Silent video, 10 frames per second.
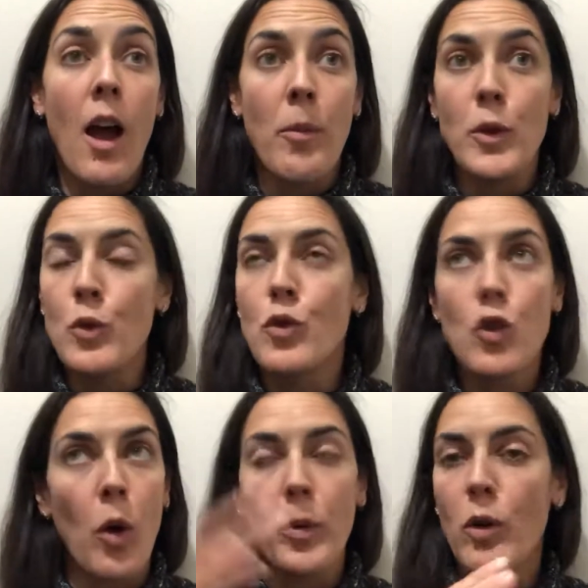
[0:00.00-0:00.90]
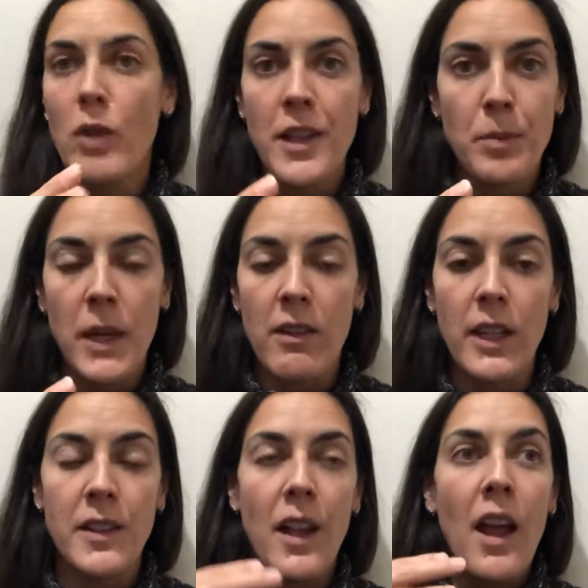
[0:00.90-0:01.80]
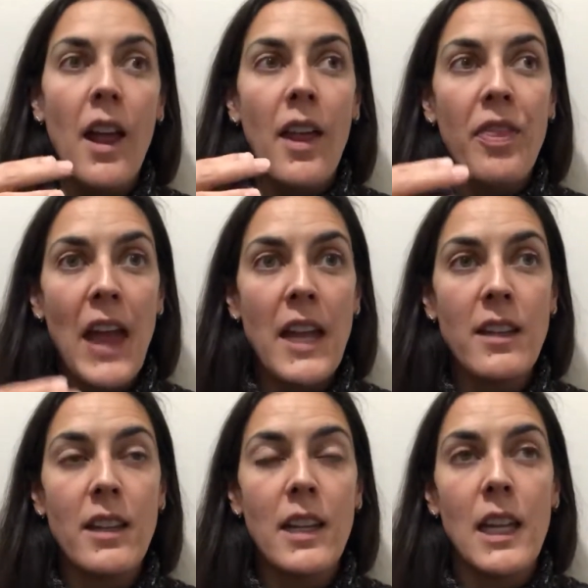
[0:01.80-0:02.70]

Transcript: you drop your rest periods, then